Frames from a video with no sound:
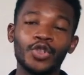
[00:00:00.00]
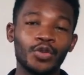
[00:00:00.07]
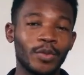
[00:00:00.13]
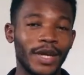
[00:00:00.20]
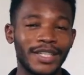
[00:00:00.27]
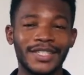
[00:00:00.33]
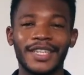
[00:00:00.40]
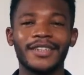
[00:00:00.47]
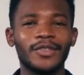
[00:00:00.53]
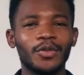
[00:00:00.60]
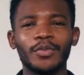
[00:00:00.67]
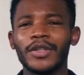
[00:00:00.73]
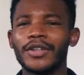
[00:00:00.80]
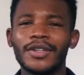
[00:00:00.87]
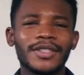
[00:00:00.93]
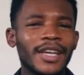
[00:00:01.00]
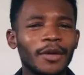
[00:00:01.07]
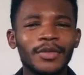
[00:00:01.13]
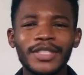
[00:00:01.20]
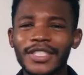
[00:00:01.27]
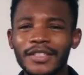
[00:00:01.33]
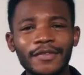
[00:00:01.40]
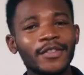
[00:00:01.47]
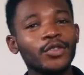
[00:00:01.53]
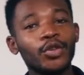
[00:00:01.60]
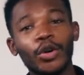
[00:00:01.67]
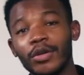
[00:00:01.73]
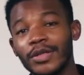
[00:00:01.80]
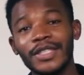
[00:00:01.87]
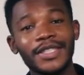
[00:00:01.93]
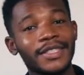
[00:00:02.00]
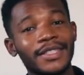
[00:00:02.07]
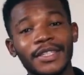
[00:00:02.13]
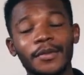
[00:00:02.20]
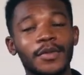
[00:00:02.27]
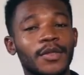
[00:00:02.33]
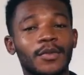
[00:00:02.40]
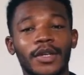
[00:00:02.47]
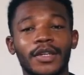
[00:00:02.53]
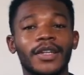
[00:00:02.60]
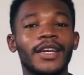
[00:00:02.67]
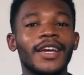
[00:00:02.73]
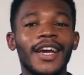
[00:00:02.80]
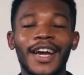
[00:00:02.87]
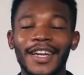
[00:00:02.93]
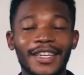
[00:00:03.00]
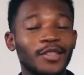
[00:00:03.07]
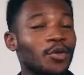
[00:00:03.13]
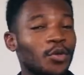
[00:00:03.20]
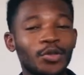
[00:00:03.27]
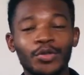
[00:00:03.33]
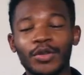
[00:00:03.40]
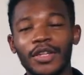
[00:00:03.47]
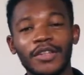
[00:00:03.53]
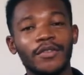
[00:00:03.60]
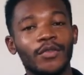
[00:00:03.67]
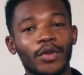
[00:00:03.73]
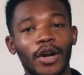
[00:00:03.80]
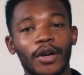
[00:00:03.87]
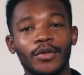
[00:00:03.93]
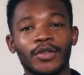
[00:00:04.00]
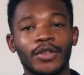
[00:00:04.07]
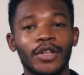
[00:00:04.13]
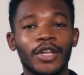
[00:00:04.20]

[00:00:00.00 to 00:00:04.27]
to my channel, because I'm giving you all these tips, man, and I don't want to leave you out.